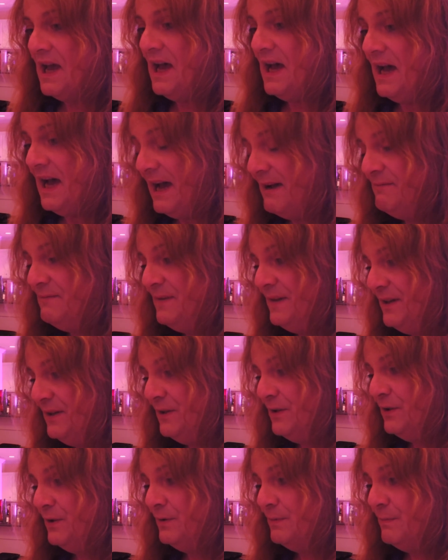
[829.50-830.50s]
I
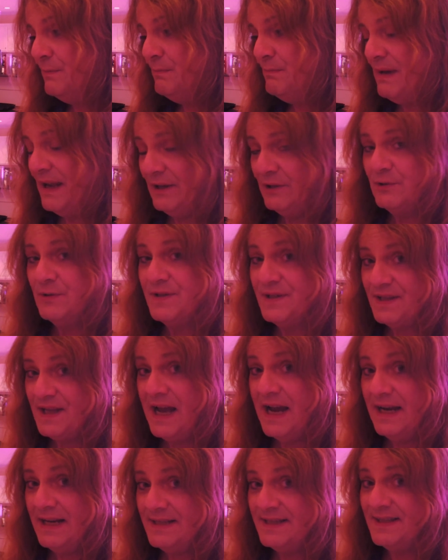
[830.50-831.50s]
figure medical
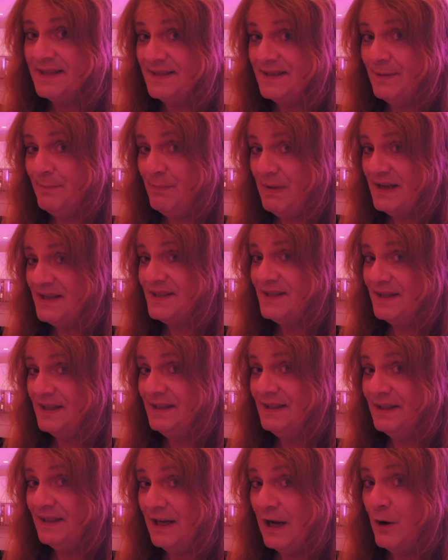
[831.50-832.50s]
science is the best
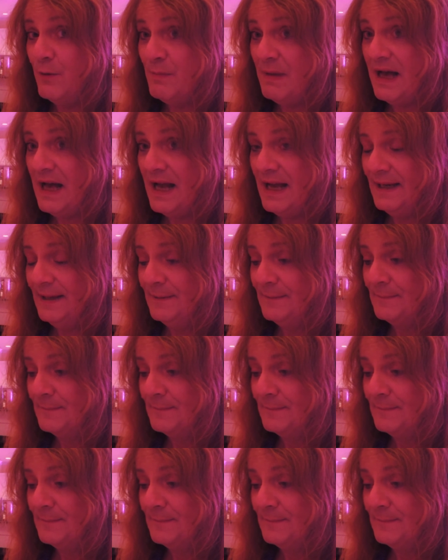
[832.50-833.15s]
thing to go by.